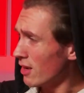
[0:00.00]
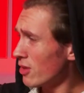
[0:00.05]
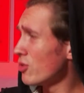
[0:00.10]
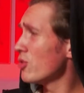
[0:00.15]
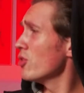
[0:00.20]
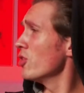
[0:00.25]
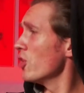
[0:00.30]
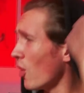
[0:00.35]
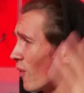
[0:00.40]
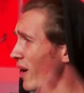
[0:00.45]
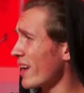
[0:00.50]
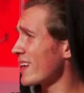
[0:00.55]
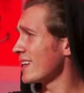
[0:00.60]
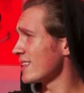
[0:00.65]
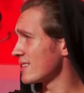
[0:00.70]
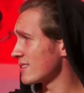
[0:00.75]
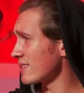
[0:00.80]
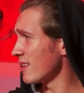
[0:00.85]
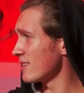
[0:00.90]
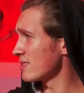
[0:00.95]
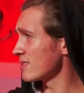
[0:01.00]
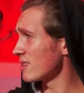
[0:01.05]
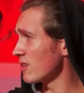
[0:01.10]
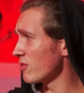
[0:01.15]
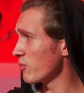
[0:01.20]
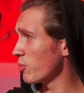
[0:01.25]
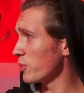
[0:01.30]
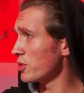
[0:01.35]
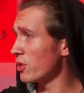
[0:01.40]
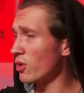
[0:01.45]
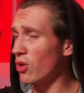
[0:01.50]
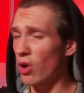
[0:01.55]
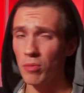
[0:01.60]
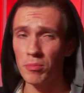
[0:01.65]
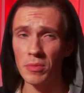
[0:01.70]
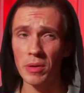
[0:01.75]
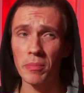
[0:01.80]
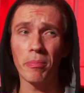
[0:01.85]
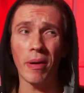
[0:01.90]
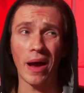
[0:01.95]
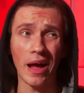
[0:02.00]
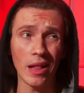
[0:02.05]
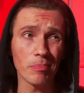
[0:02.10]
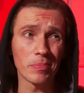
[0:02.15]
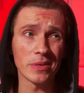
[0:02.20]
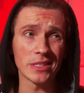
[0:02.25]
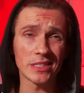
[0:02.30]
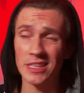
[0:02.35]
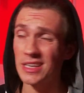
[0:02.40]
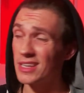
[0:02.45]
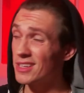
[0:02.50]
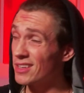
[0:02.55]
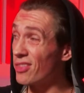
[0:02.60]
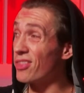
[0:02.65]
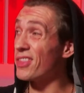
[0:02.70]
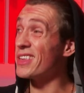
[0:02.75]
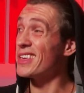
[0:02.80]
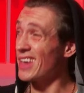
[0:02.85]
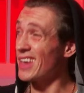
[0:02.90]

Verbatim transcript: You know I get sensitive when you call me Palpatine the